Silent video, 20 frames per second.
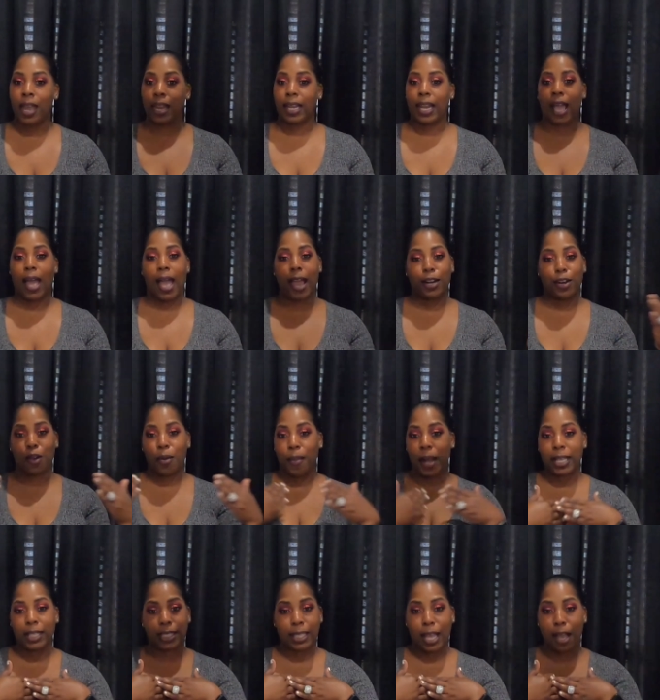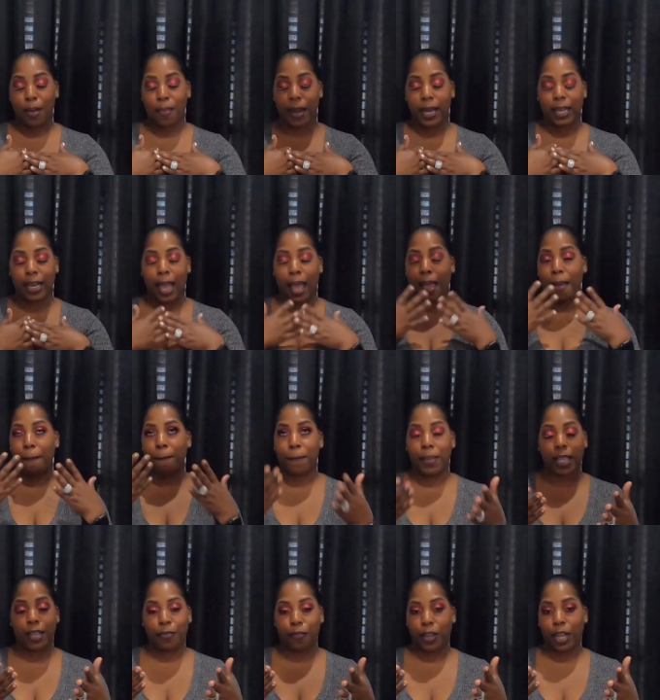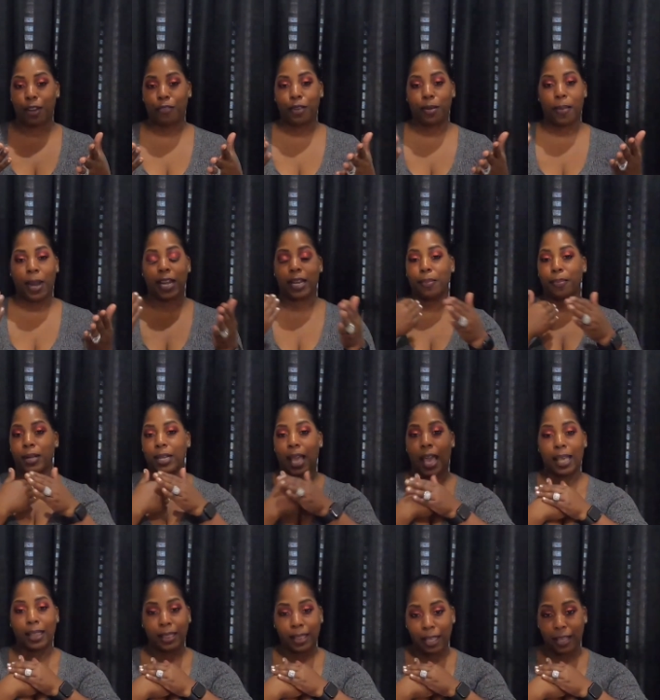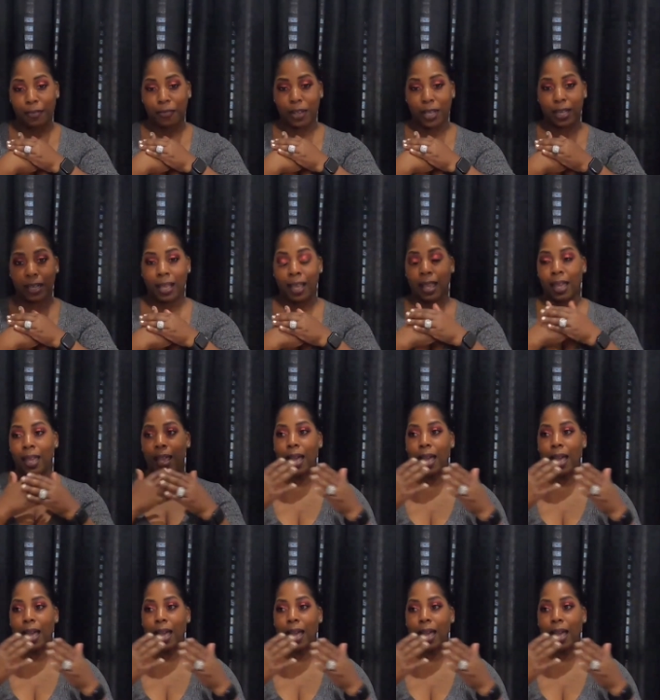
Now, I know my style may not be for everybody, but I love it.